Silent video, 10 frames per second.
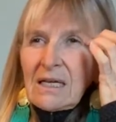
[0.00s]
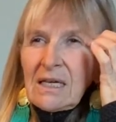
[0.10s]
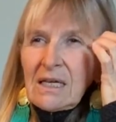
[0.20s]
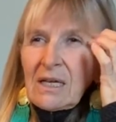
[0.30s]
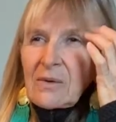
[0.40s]

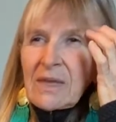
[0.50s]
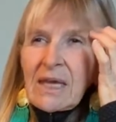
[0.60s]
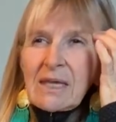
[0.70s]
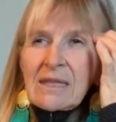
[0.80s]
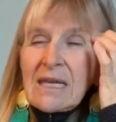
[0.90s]

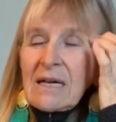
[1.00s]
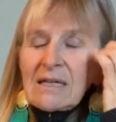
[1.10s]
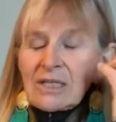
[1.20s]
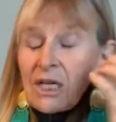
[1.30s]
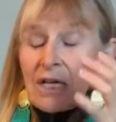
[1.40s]

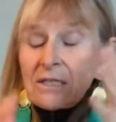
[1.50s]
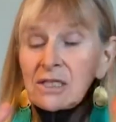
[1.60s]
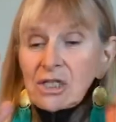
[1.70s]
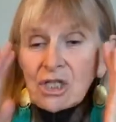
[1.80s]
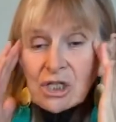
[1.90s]
it
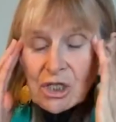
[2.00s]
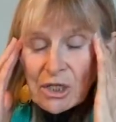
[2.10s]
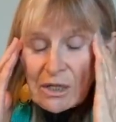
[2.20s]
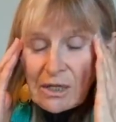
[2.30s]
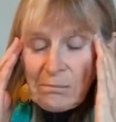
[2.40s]
is just
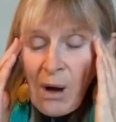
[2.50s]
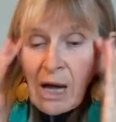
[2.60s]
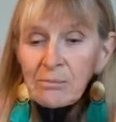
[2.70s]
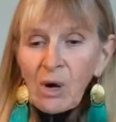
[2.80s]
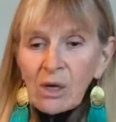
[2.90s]

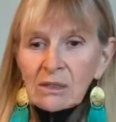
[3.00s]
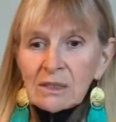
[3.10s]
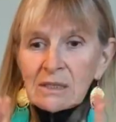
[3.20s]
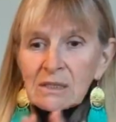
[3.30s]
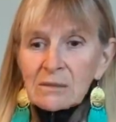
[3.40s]

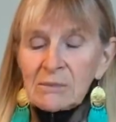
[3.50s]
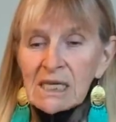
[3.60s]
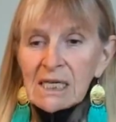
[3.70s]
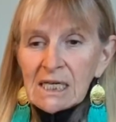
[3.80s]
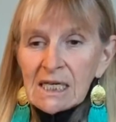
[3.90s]
mind-boggling to
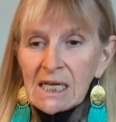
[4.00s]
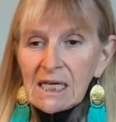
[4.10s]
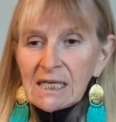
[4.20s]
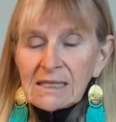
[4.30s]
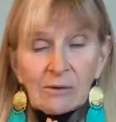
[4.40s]
me
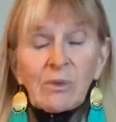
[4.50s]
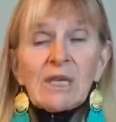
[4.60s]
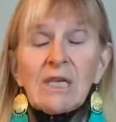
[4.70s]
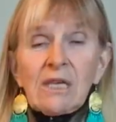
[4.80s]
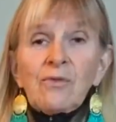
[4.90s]
that
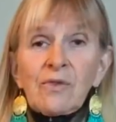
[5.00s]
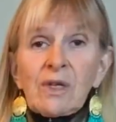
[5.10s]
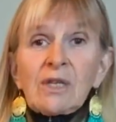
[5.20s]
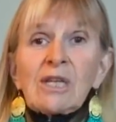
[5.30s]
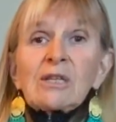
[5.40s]

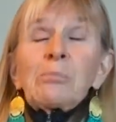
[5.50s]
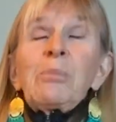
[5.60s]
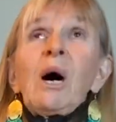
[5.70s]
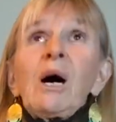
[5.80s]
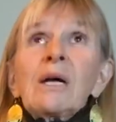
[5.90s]
that the
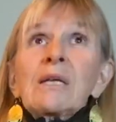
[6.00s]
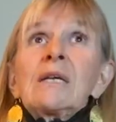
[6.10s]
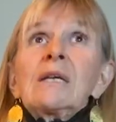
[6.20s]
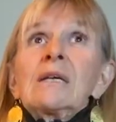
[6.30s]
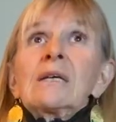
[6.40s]
body